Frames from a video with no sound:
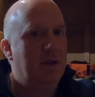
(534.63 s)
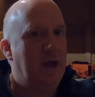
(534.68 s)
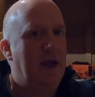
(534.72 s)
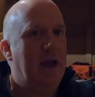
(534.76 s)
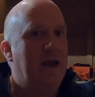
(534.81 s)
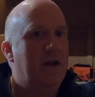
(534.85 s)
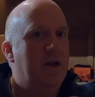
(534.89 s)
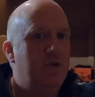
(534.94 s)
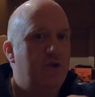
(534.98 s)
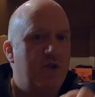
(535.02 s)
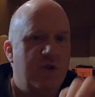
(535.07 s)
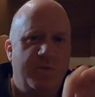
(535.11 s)

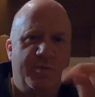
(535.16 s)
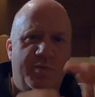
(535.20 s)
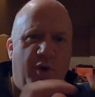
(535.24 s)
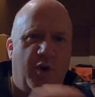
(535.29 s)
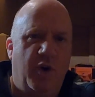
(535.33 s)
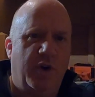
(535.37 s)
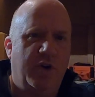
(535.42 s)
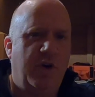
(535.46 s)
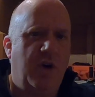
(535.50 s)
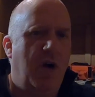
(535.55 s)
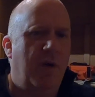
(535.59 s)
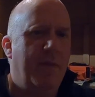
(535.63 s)
and just put
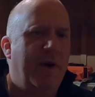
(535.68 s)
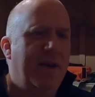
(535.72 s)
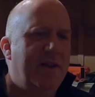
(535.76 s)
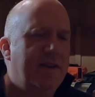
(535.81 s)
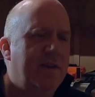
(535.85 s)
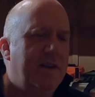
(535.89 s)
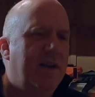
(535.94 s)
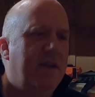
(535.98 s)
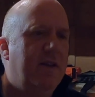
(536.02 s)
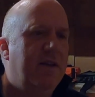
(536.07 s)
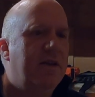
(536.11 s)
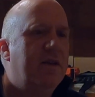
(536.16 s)
a
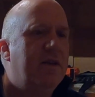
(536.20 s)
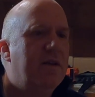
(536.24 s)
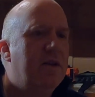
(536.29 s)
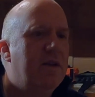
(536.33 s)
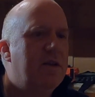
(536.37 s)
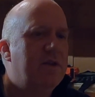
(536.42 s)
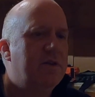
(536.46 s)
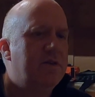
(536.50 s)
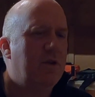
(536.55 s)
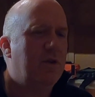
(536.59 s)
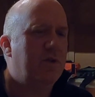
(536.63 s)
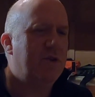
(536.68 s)
comment in
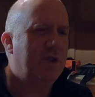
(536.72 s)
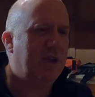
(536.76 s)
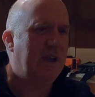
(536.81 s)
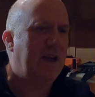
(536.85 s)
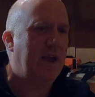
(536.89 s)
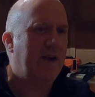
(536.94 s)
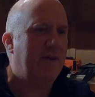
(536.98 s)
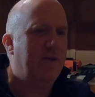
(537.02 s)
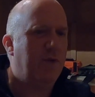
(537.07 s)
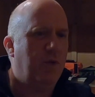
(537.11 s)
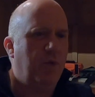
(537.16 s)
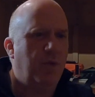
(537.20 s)
so
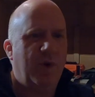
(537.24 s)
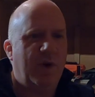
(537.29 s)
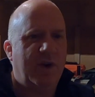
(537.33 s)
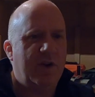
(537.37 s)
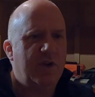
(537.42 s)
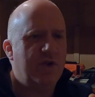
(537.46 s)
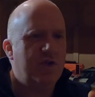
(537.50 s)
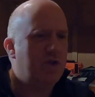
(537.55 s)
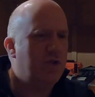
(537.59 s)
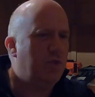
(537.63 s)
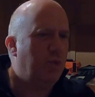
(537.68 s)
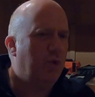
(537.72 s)
together we
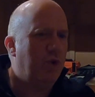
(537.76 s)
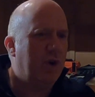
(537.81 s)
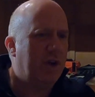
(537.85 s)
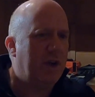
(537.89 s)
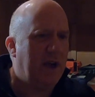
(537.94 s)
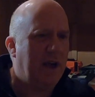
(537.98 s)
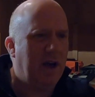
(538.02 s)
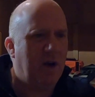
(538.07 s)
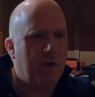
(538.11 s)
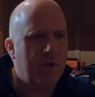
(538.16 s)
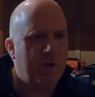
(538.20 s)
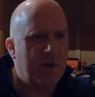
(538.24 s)
can just work
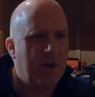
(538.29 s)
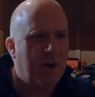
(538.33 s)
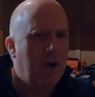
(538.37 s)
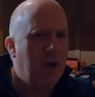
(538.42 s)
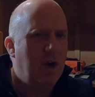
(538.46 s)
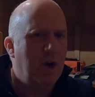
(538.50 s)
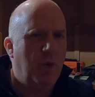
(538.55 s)
out